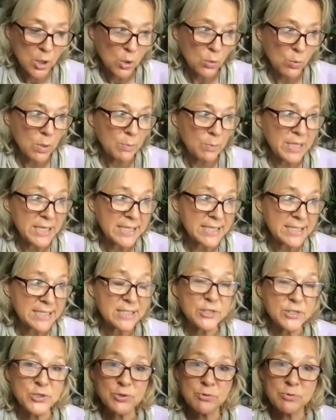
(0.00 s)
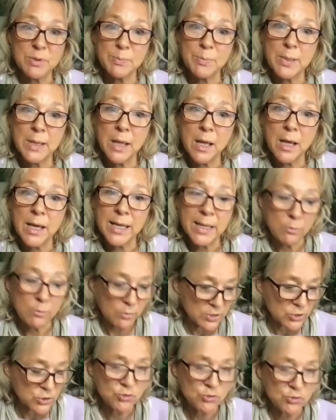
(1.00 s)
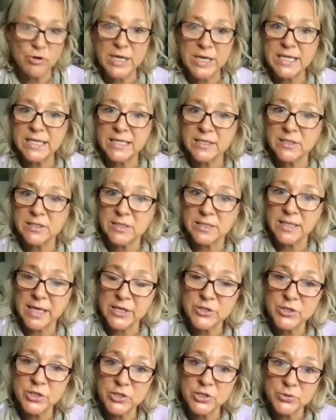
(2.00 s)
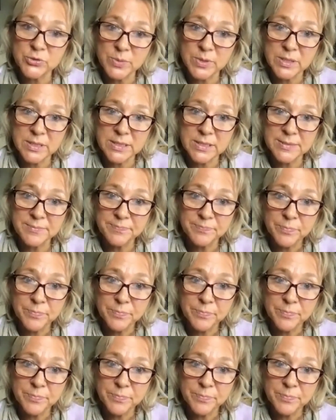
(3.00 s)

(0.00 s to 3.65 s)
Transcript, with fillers: When we listen to reply, we're straight into that judgment.